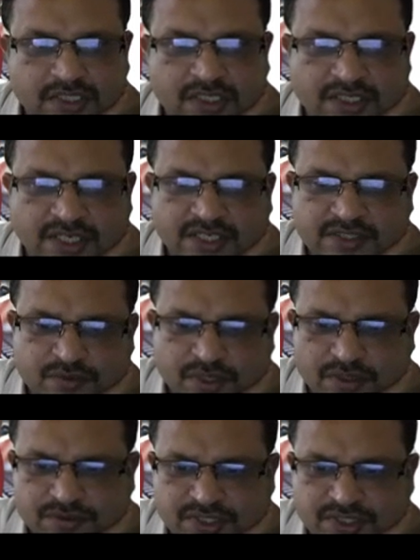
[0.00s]
Next, we
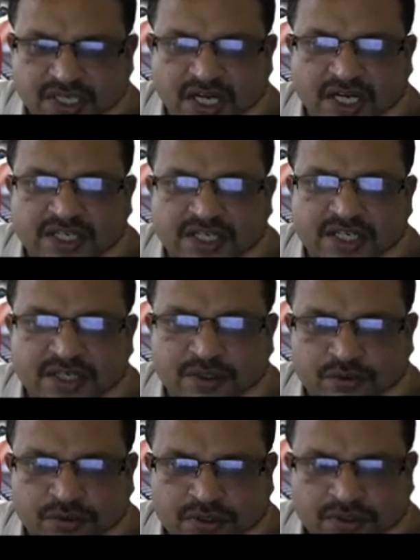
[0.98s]
have seen hunting tooth.